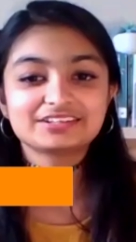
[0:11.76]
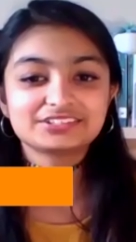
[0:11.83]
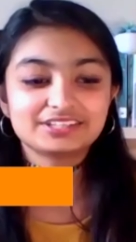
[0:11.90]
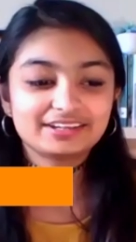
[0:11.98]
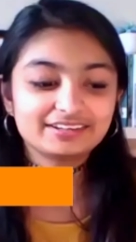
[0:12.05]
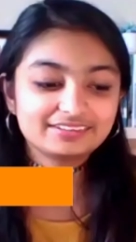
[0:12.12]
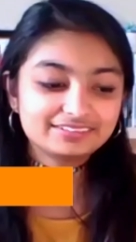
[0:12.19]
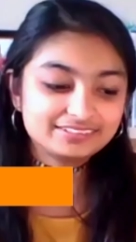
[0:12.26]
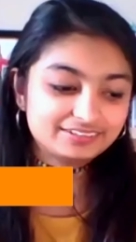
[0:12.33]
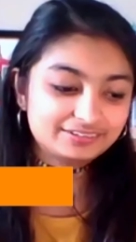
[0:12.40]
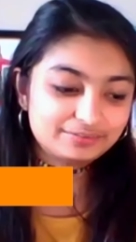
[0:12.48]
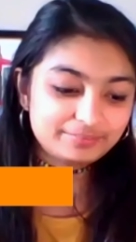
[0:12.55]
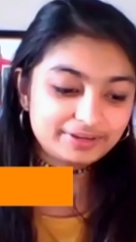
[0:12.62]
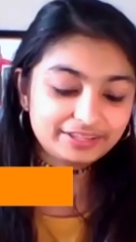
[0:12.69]
and
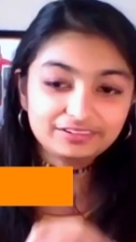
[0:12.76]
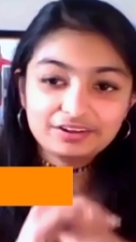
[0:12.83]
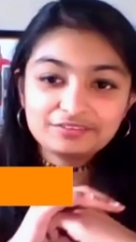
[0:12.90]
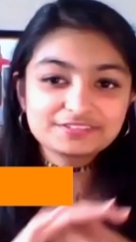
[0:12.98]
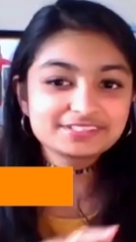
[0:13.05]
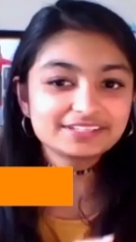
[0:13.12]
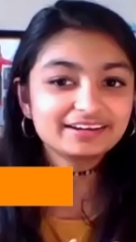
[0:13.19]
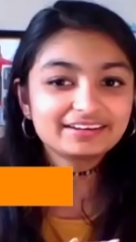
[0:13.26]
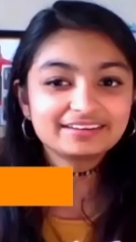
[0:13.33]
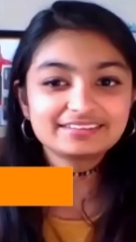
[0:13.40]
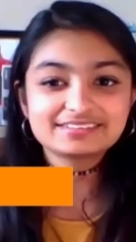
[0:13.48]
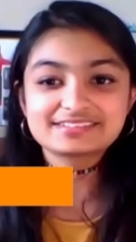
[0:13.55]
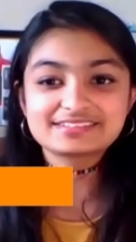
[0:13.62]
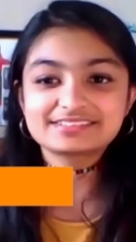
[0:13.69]
um, I love
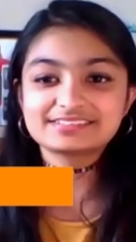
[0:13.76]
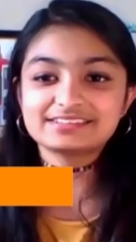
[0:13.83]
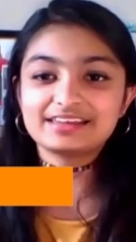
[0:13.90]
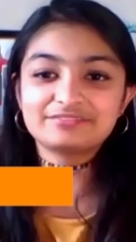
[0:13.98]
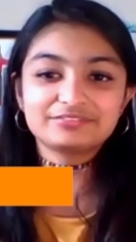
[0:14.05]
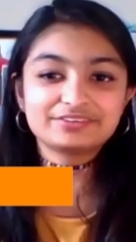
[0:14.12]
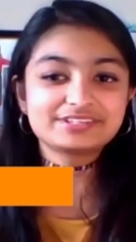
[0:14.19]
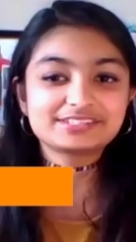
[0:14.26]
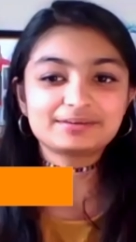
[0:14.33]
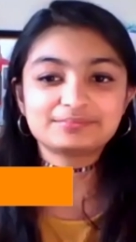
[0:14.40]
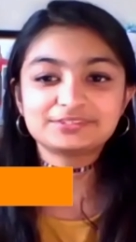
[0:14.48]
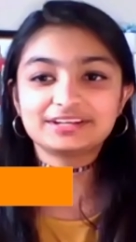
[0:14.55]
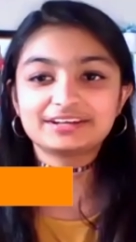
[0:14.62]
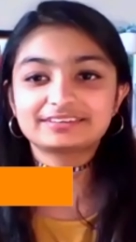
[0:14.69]
science, every
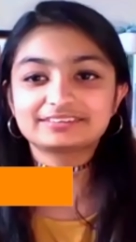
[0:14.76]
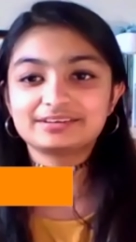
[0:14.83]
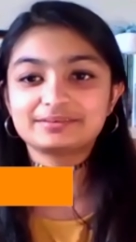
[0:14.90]
subject.